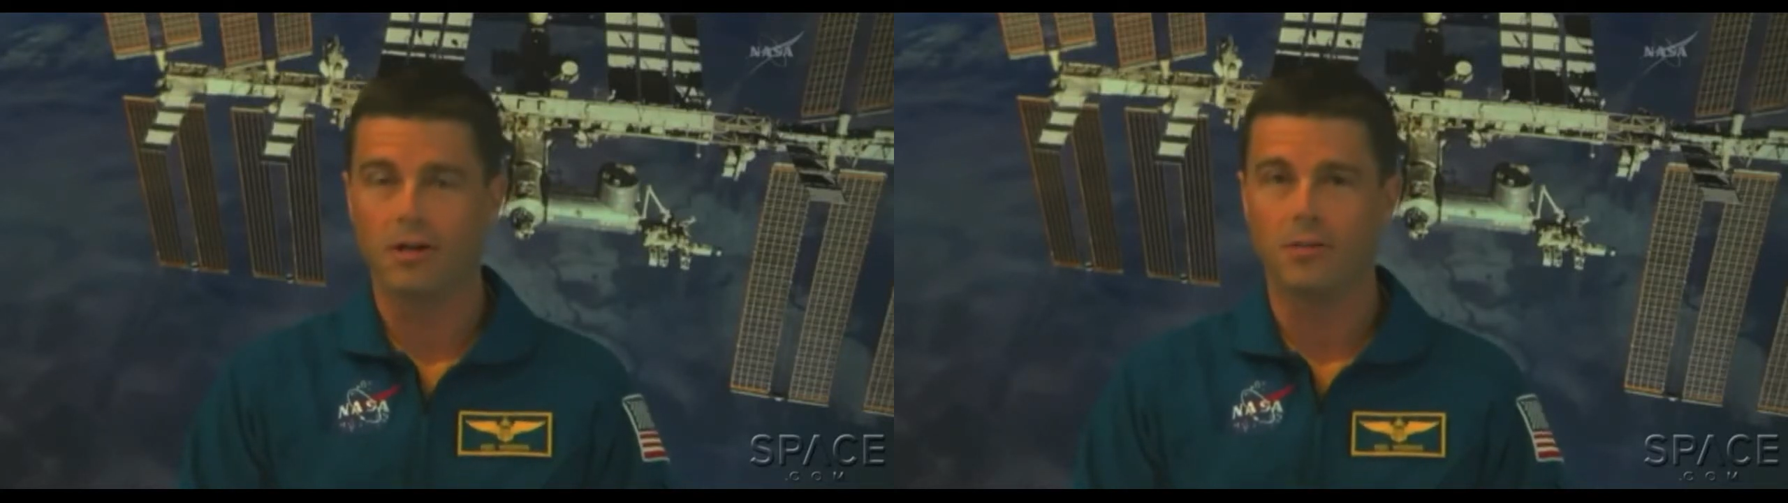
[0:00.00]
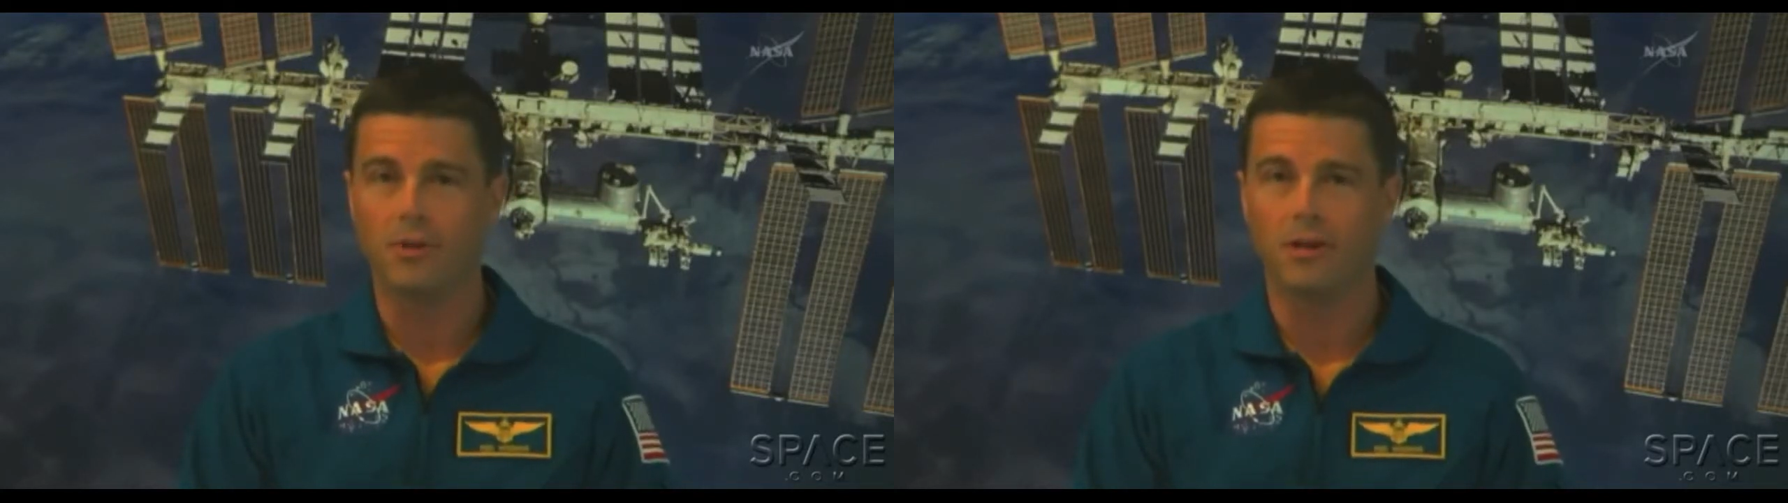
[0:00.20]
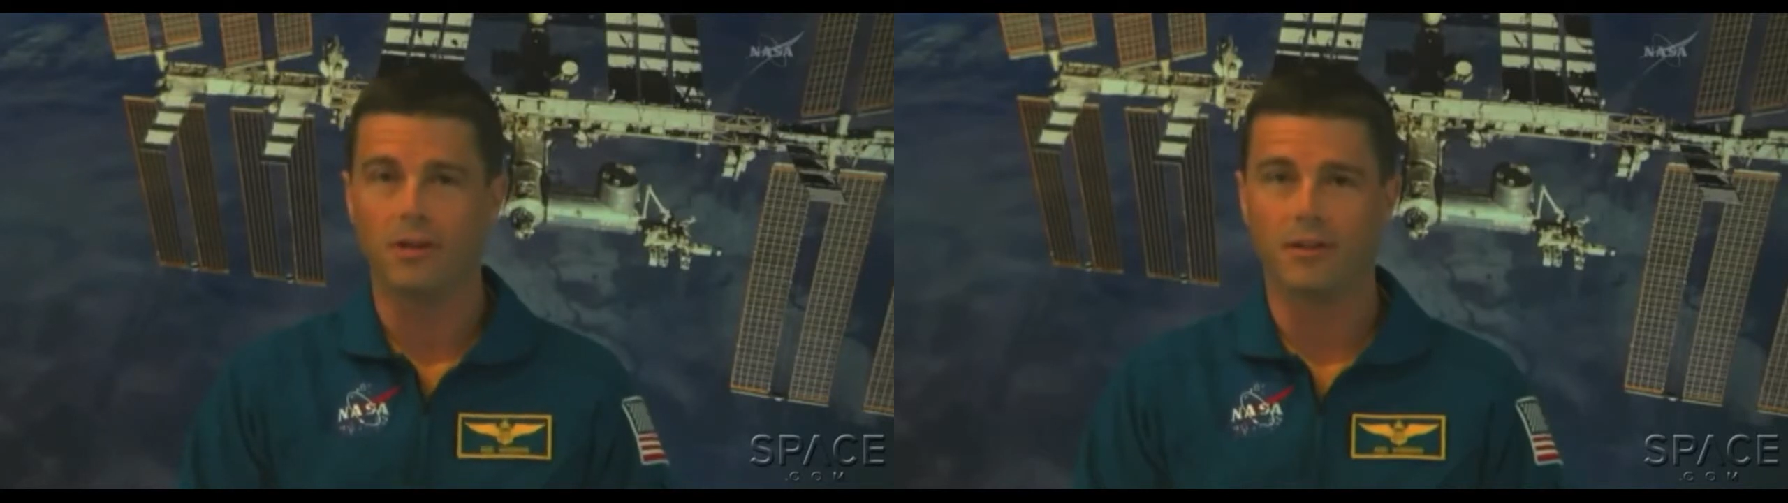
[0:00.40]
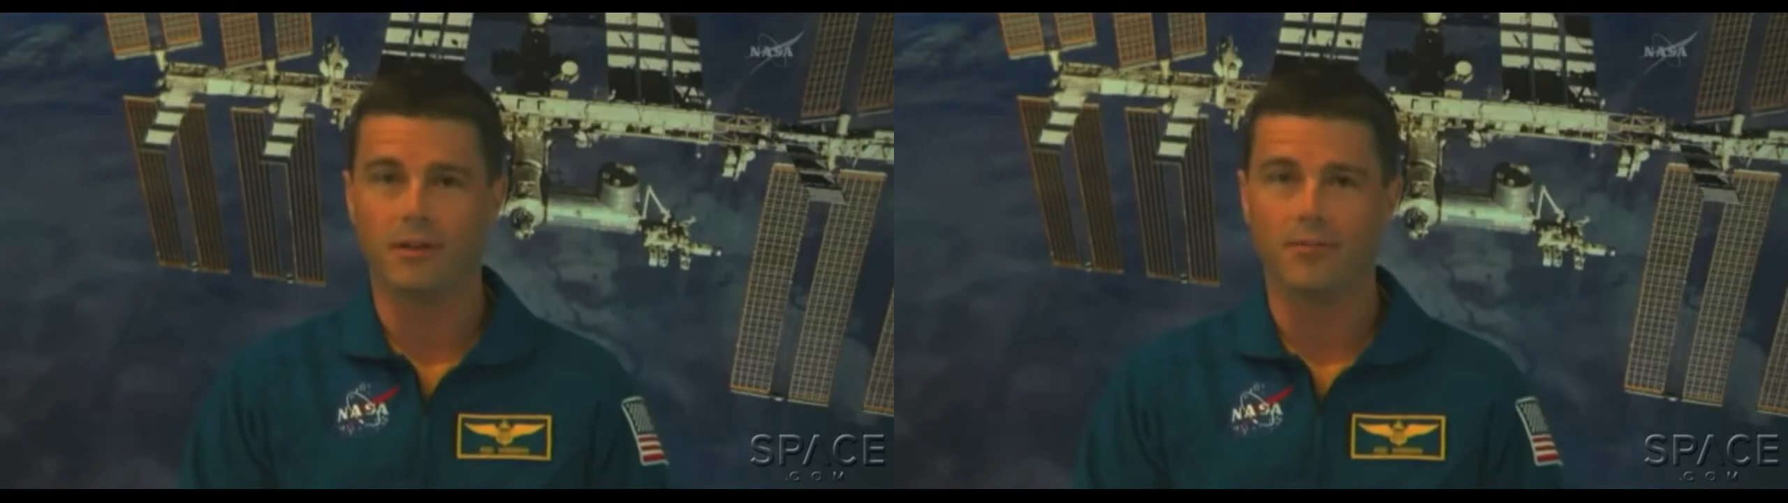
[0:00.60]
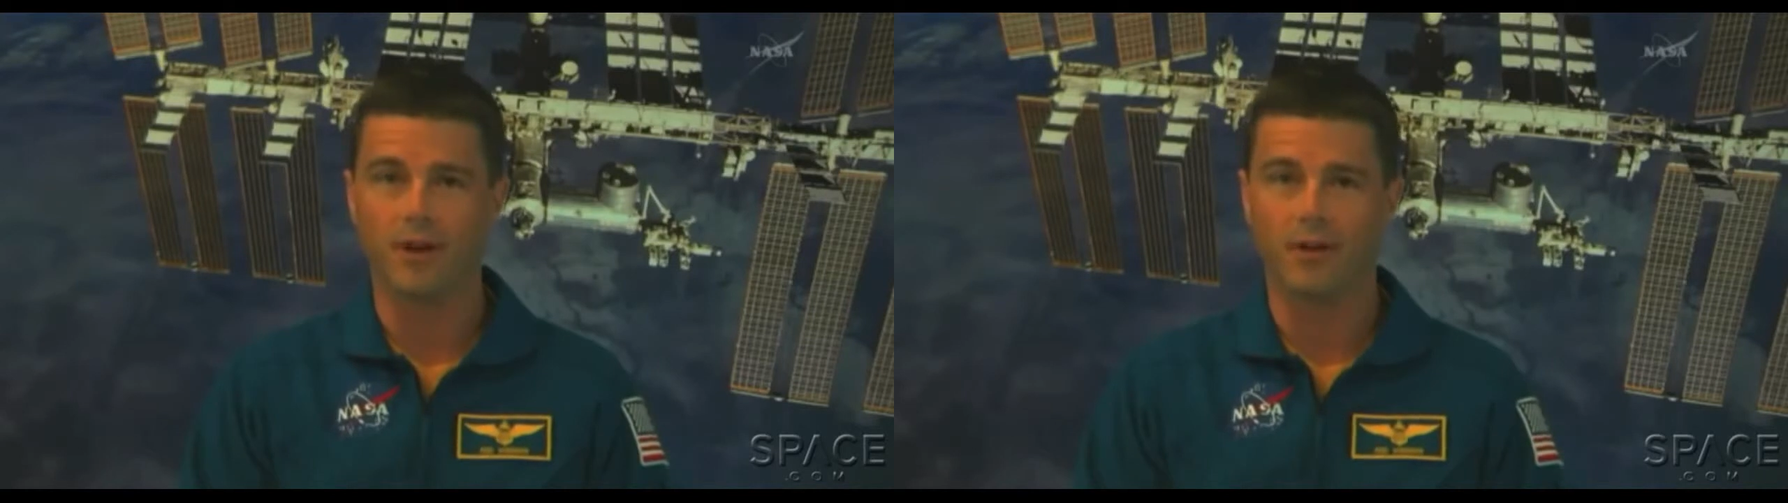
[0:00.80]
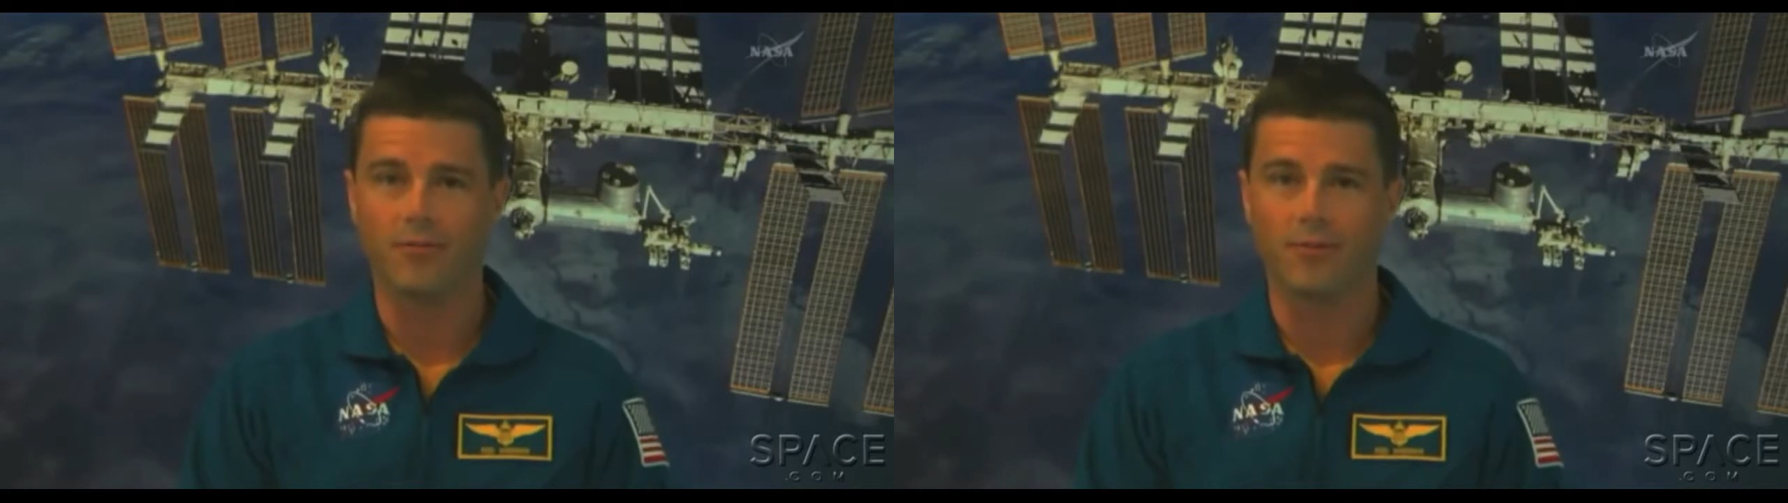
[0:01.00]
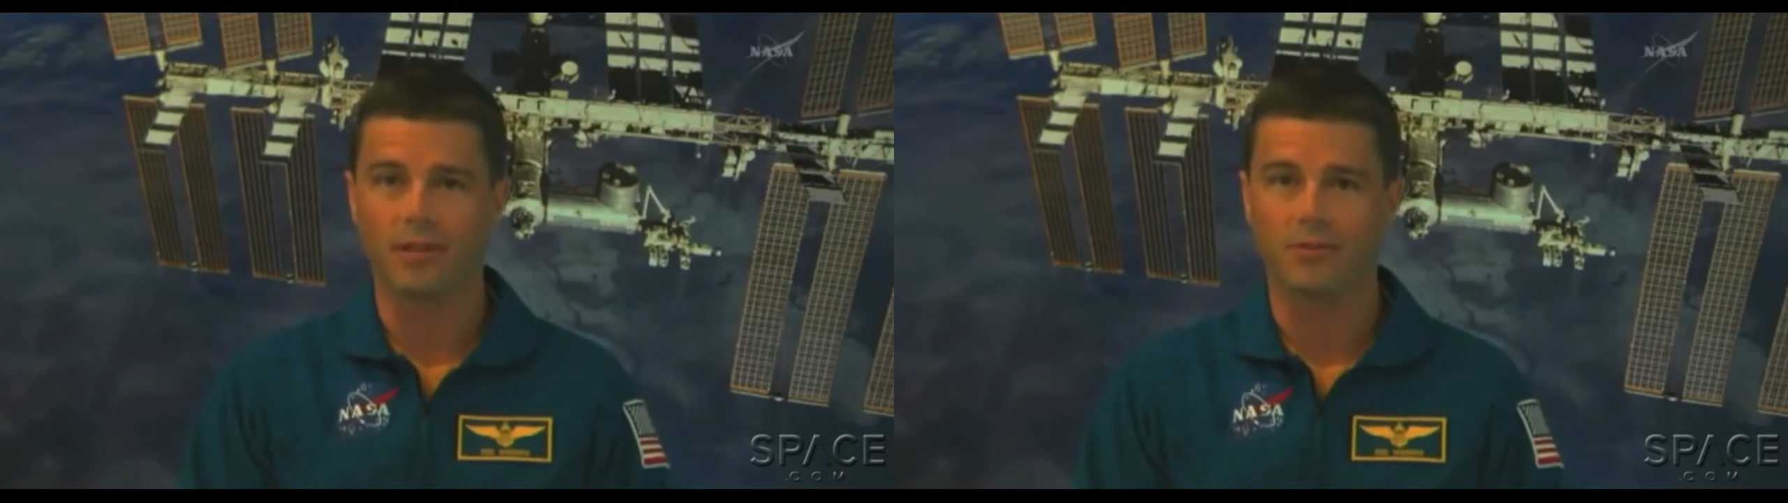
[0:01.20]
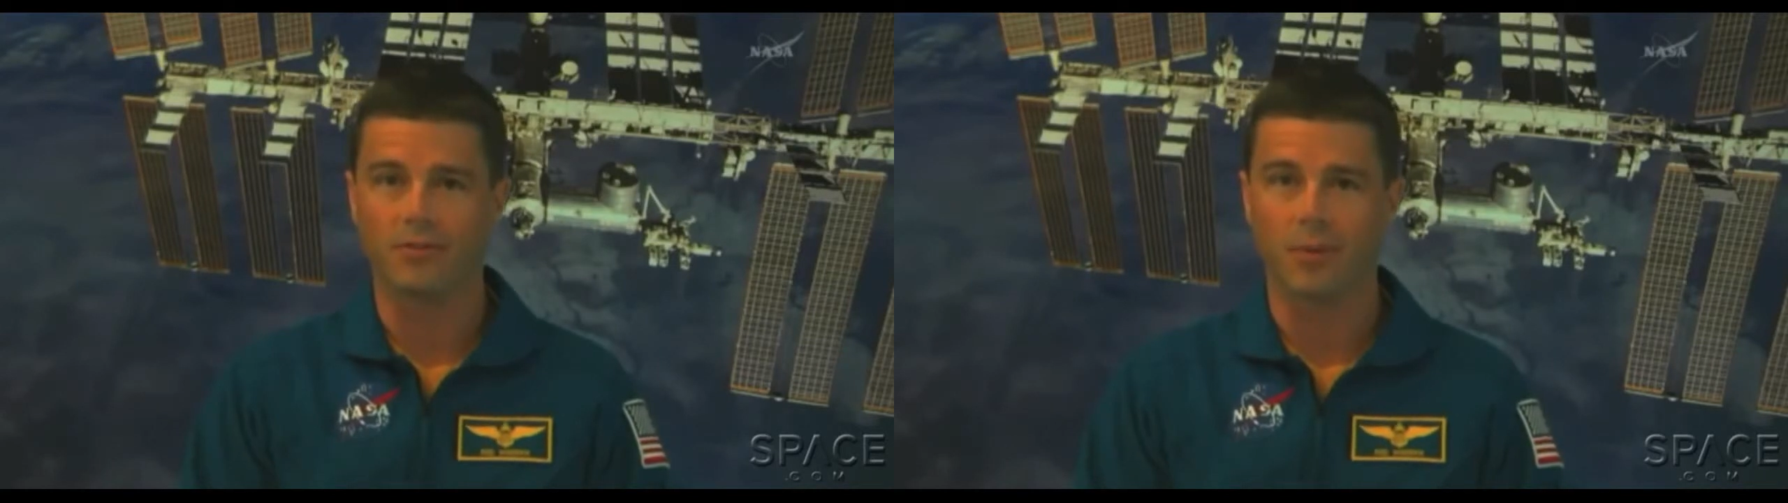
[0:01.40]
to begin the final
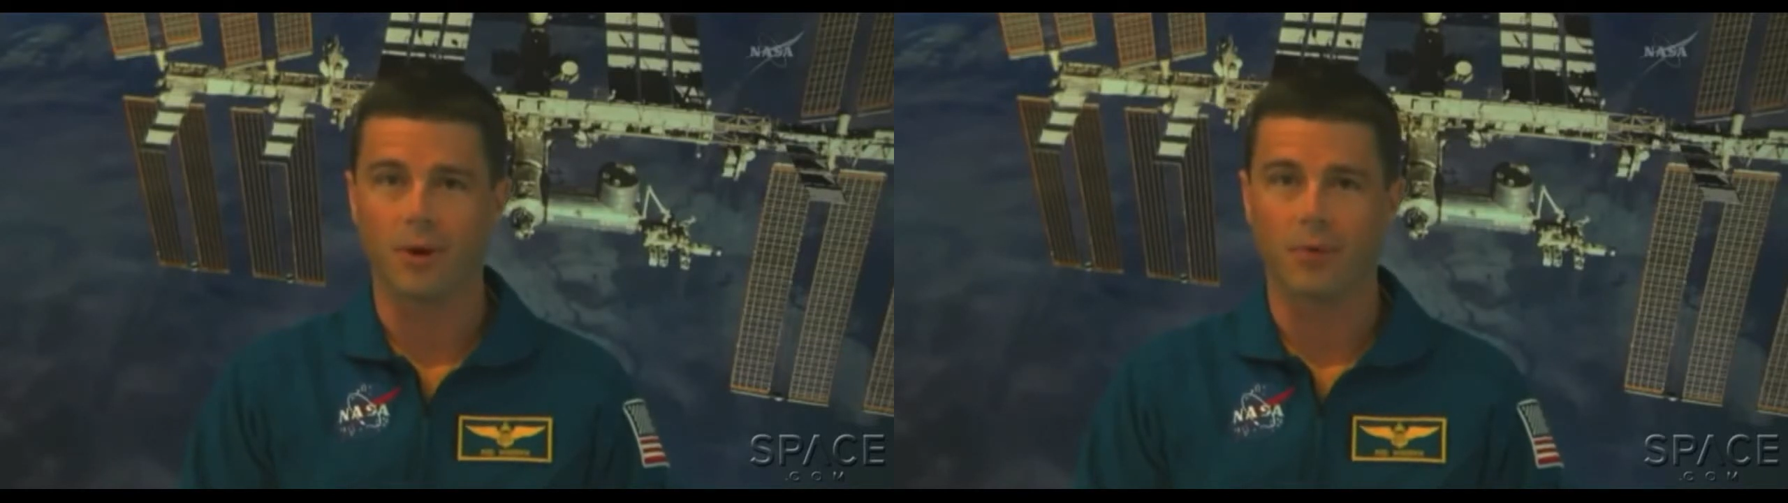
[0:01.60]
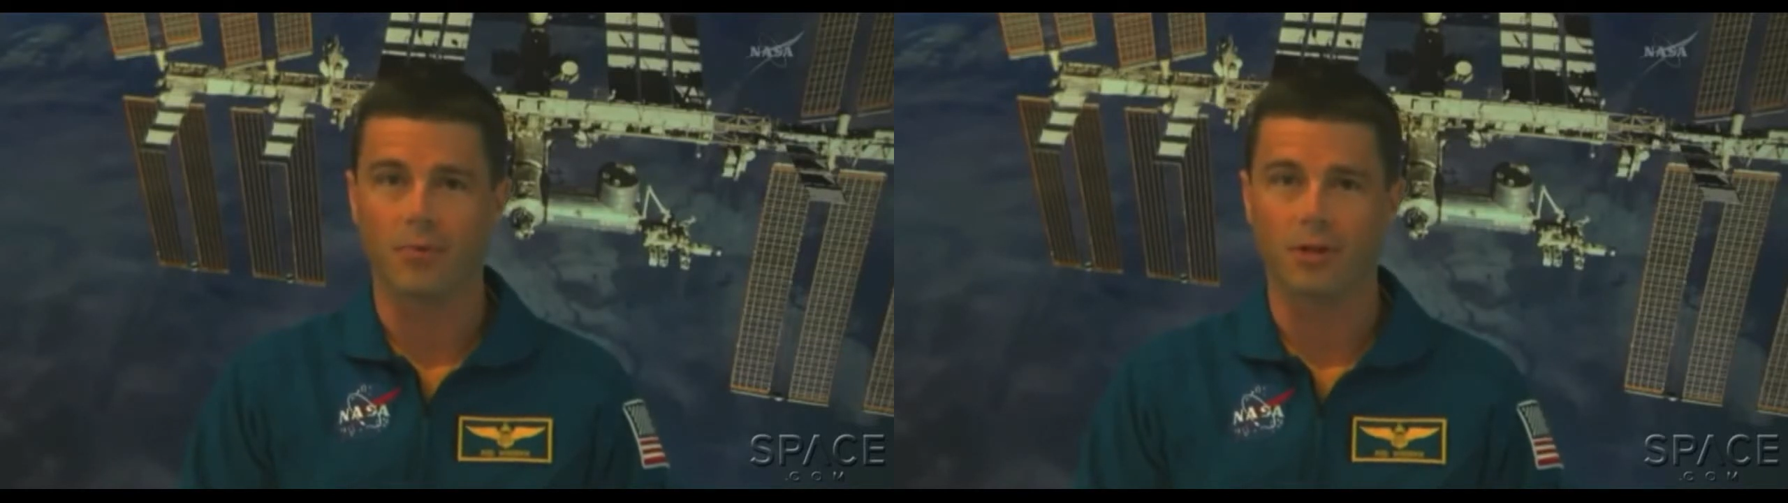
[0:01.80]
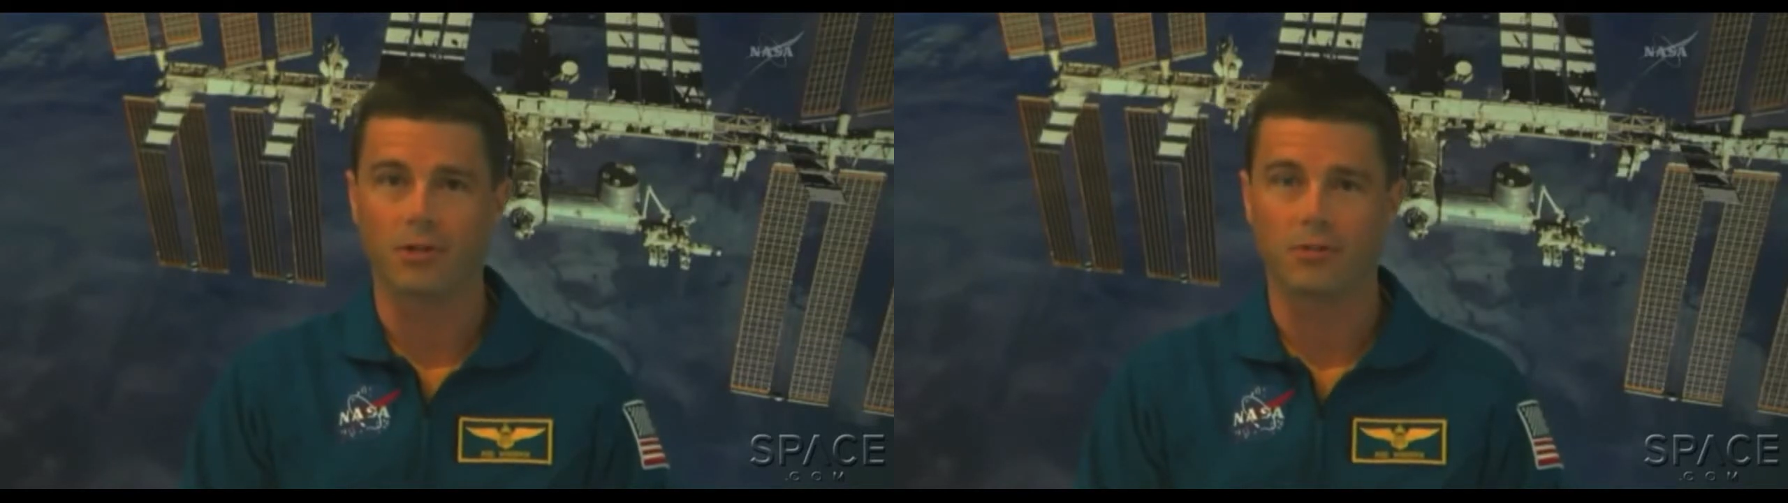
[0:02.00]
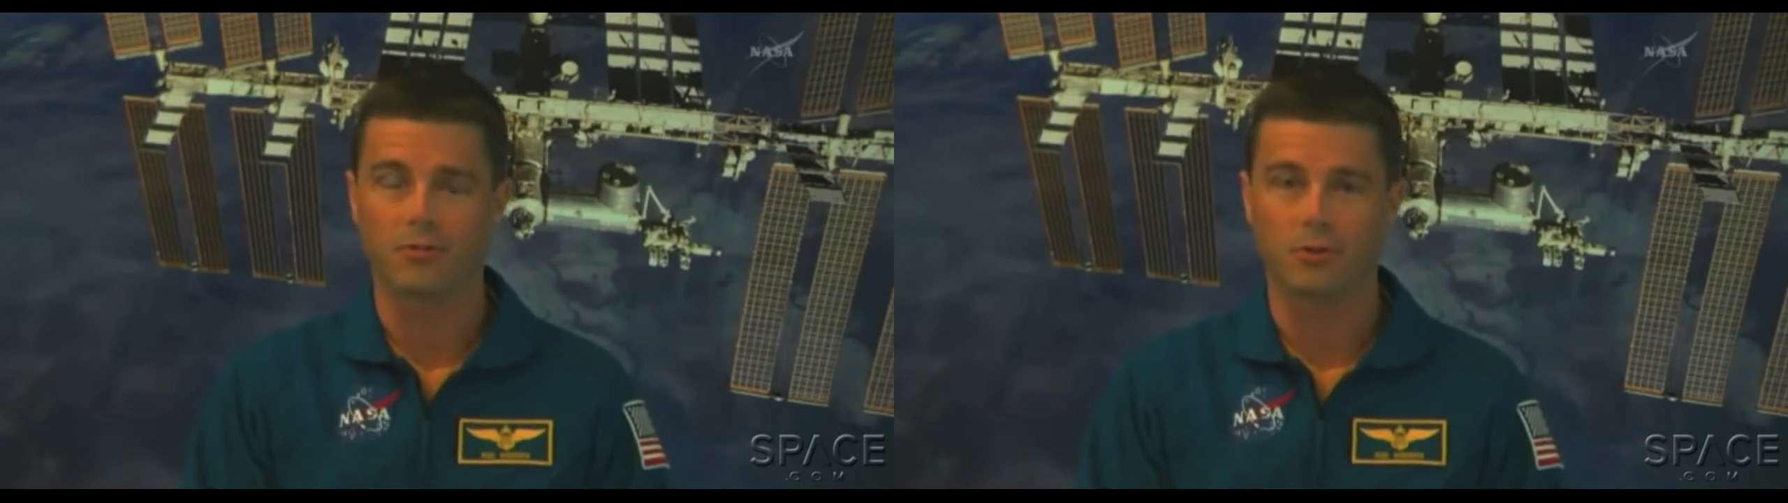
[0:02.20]
phase of our preparations